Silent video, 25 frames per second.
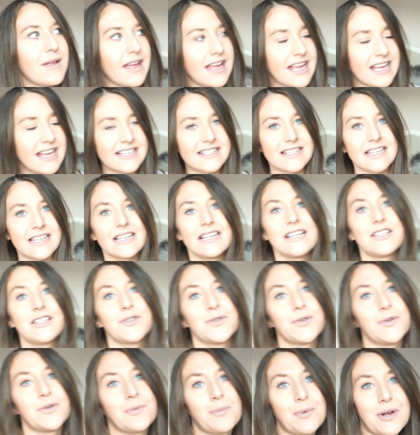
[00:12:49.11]
His
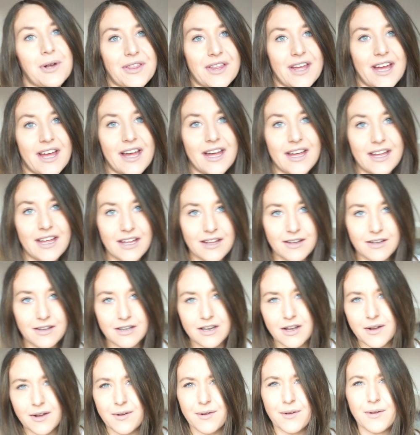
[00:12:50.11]
little brother,
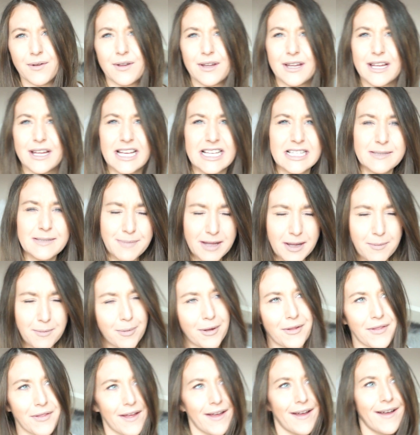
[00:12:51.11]
no, his big
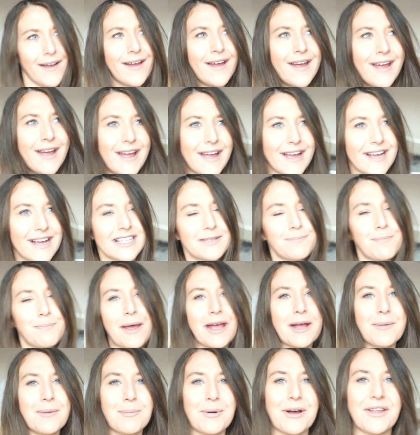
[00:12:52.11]
brother, his
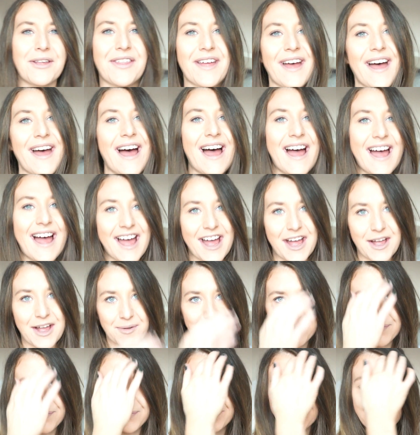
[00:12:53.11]
big
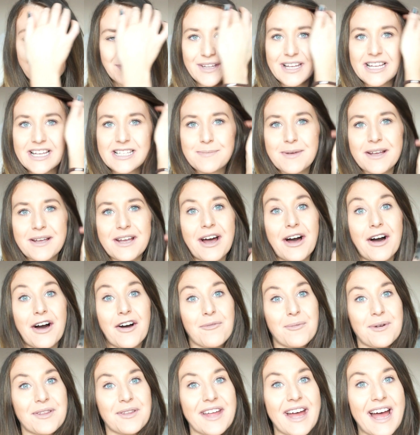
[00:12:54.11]

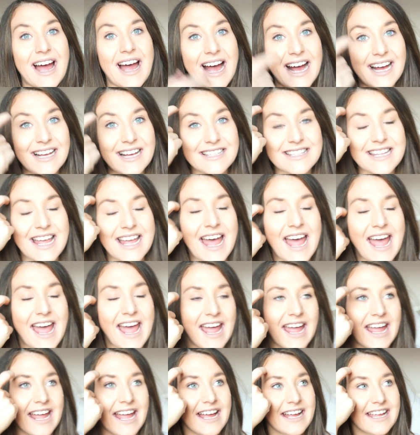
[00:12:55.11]
half brother has
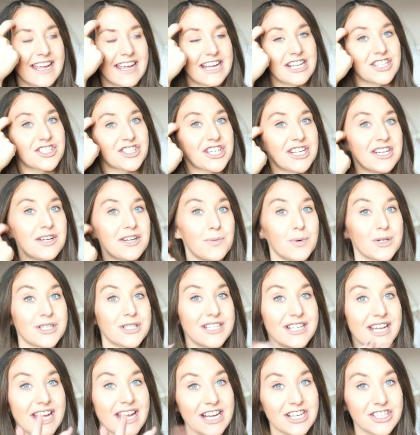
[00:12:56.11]
a kitchen, a
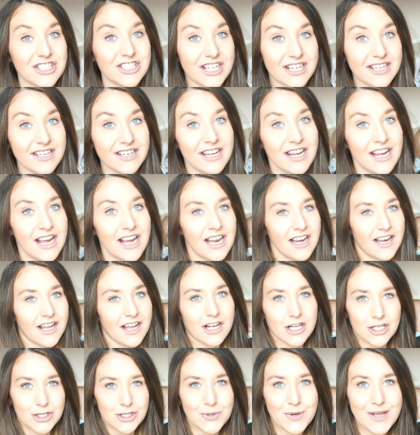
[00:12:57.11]
wooden kitchen,
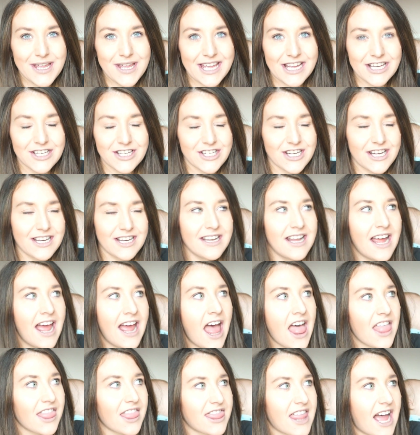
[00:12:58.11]
like a toy kitchen
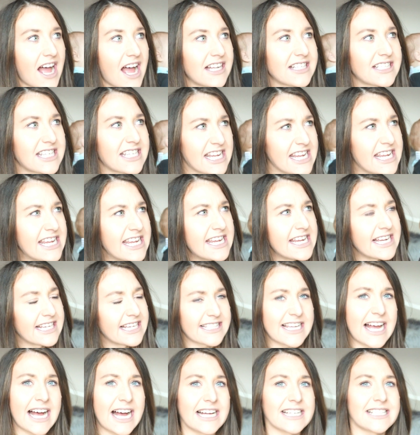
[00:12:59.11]
that he
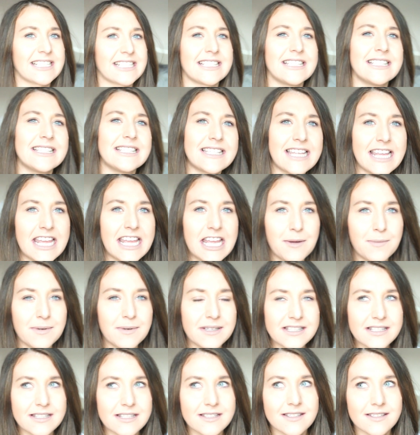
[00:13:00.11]
has had since he
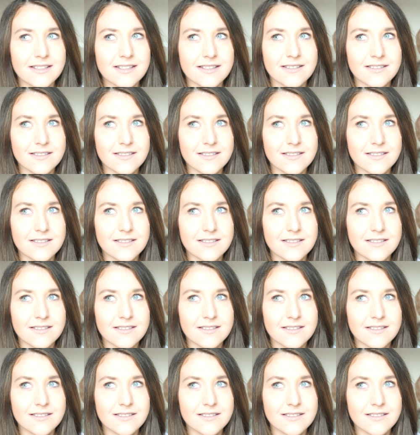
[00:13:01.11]
was